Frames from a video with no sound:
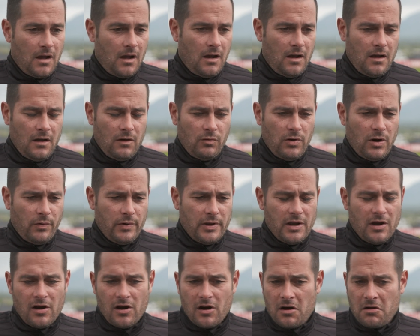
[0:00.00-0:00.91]
Uh, where
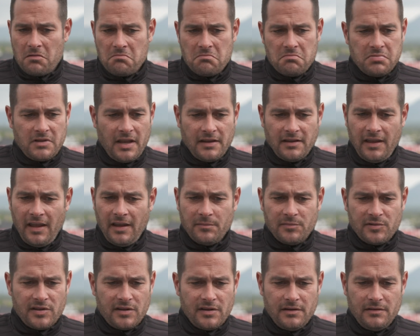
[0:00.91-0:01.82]
we are, 10
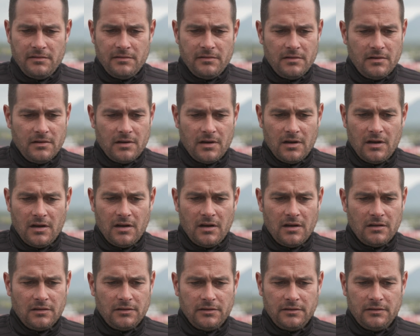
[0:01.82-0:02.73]
games in,
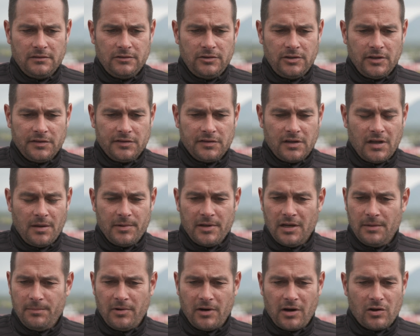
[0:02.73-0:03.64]
uh, just
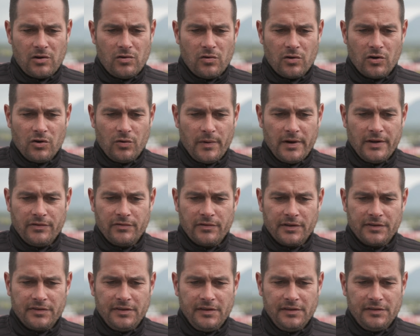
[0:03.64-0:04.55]
coming up on a quarter way through
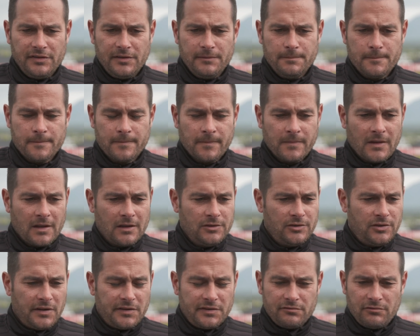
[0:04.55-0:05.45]
the season,
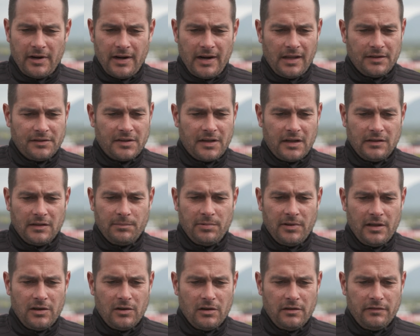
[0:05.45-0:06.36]
just right outside the
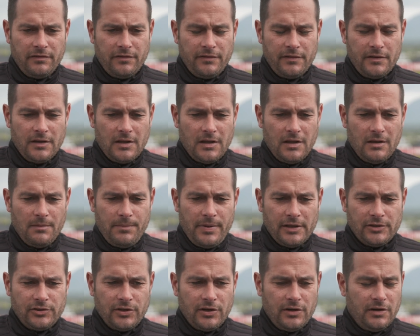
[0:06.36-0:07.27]
playoff
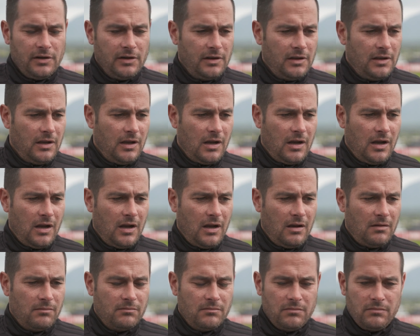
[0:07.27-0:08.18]
picture.
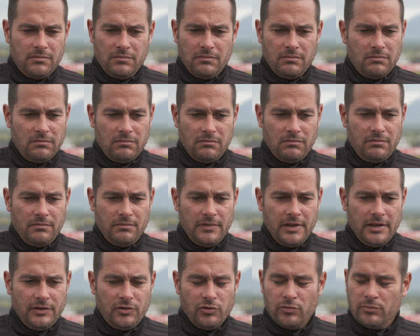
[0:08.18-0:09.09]
Um,
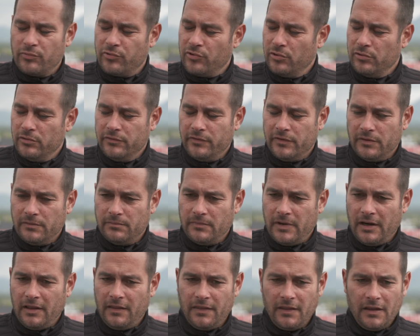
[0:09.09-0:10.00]
need to improve on
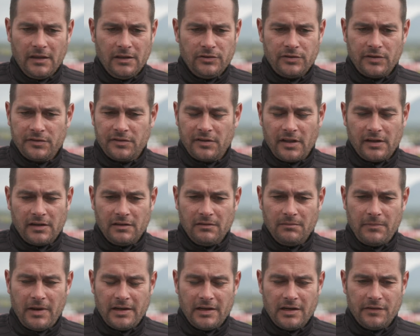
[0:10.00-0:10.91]
many things, just like
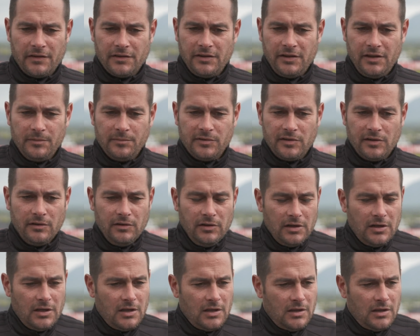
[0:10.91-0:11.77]
many other teams do.